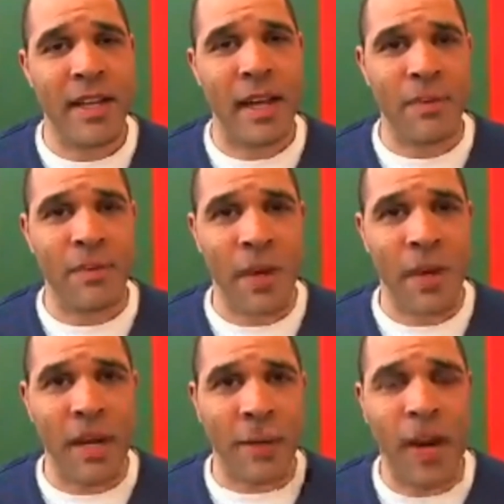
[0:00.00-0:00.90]
When
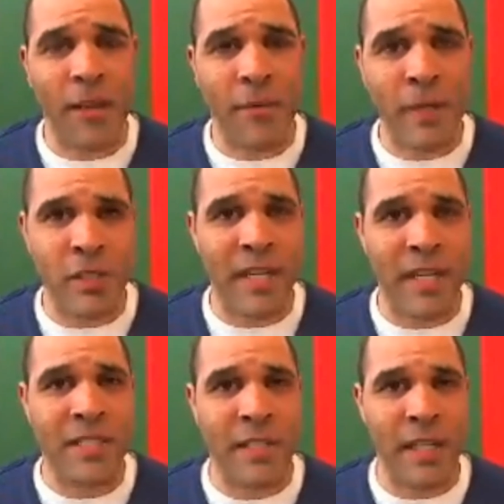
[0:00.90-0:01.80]
uh, Freddy versus
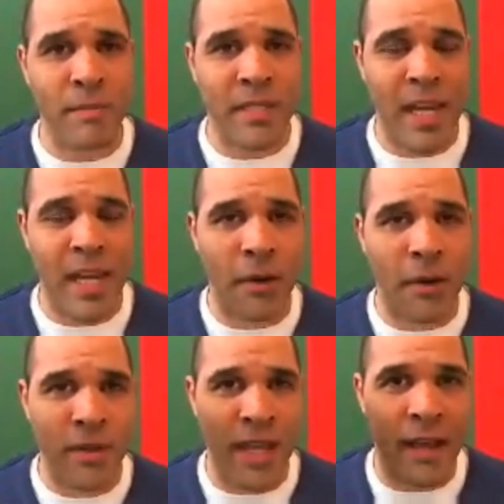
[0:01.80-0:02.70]
Jason comes
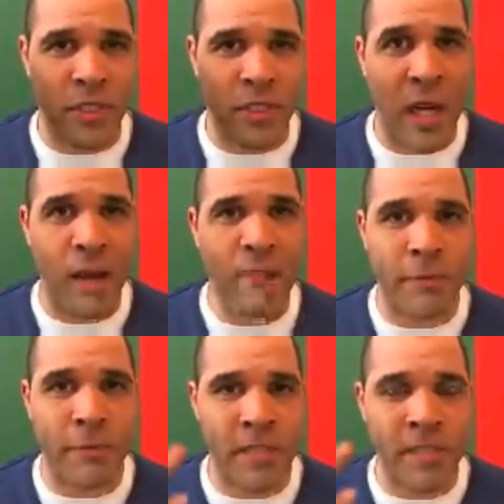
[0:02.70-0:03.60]
out, they have
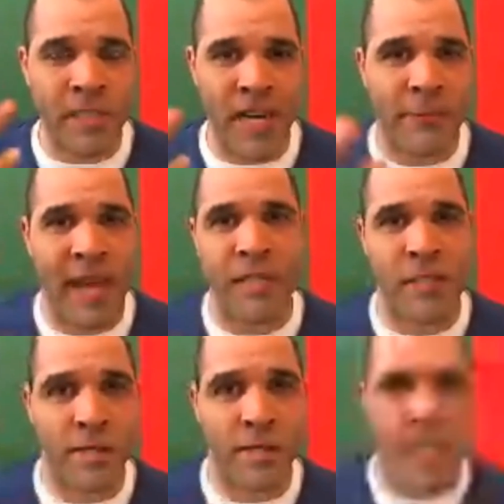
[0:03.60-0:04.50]
Zombie versus Knife
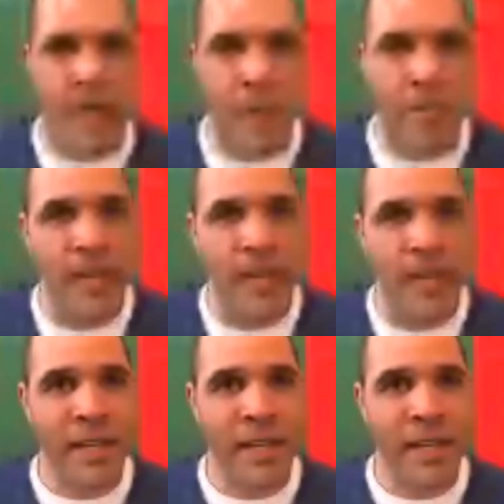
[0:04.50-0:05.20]
Hands comes out,